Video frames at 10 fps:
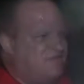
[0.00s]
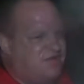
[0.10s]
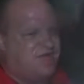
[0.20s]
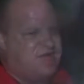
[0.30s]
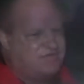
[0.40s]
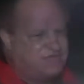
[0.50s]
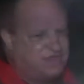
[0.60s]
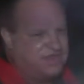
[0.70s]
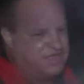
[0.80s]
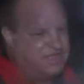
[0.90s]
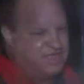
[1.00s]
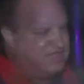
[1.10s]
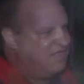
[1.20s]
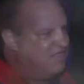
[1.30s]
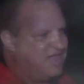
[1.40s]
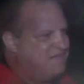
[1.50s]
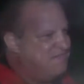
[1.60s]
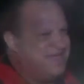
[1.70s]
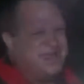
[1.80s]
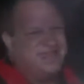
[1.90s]
their lives, and that
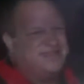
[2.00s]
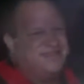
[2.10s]
made